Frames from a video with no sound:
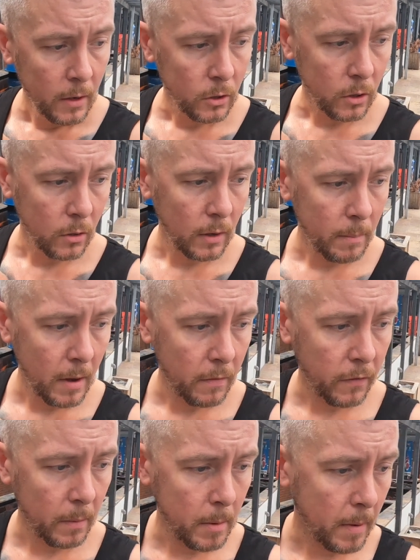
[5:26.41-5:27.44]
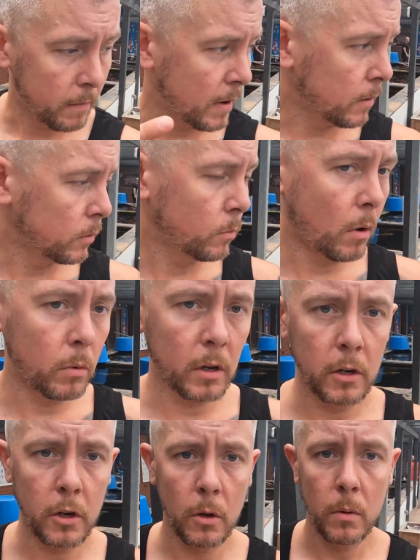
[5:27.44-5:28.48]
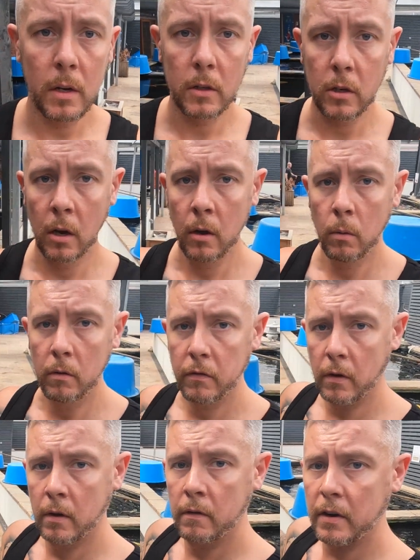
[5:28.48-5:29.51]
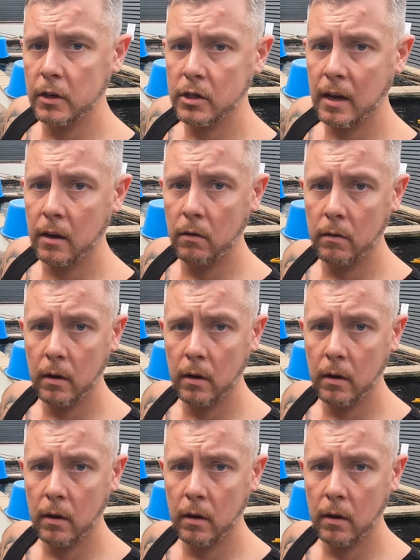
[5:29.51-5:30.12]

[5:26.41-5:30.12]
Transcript: So let me flip you back round, and what we're going to do is we've finished that